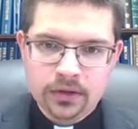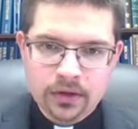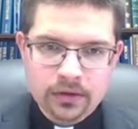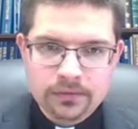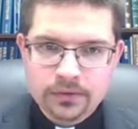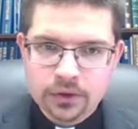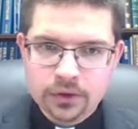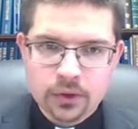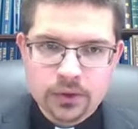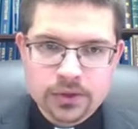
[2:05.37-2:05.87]

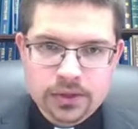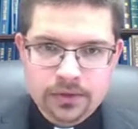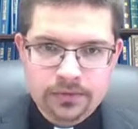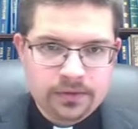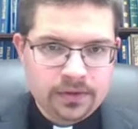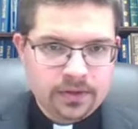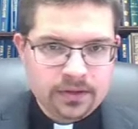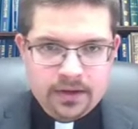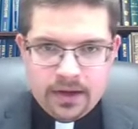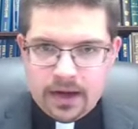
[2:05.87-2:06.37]
of
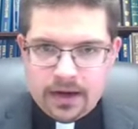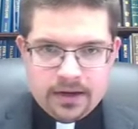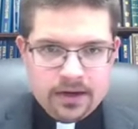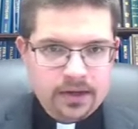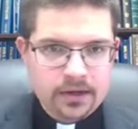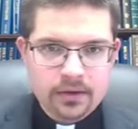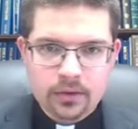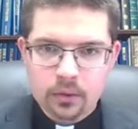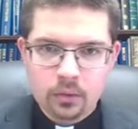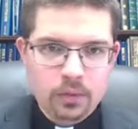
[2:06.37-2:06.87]
Joseph in
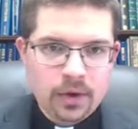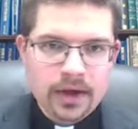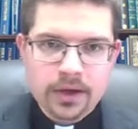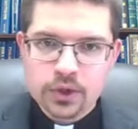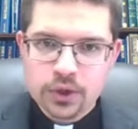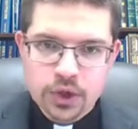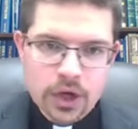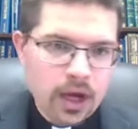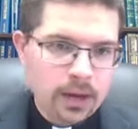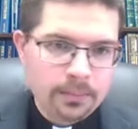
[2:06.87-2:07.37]
any way,
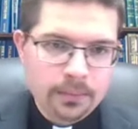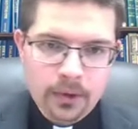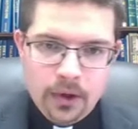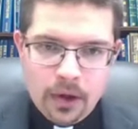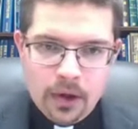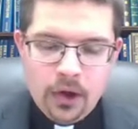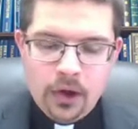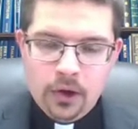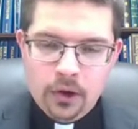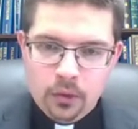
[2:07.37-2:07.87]
shape,
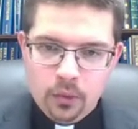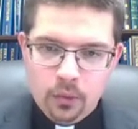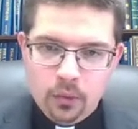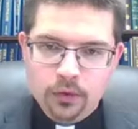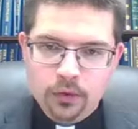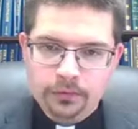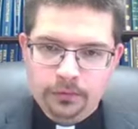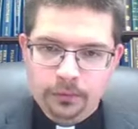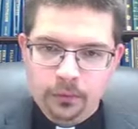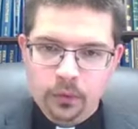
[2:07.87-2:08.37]

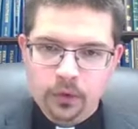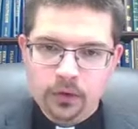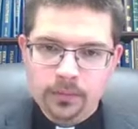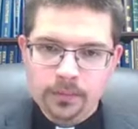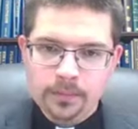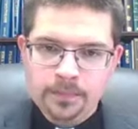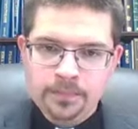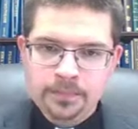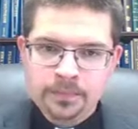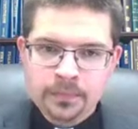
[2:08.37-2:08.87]
or form.